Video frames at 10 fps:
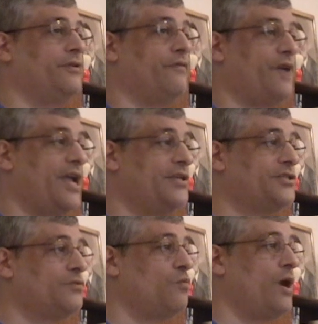
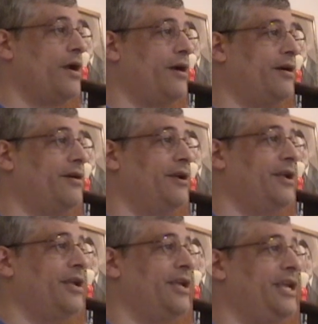face where
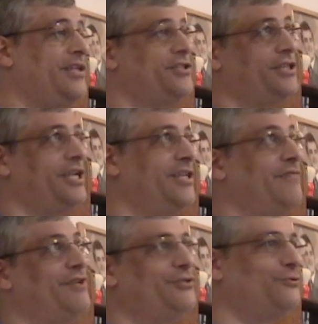each
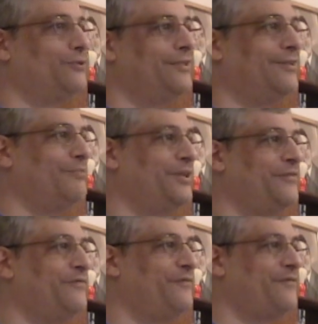individual little bit
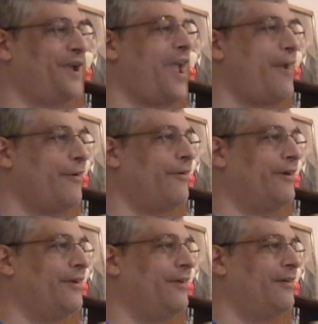of hair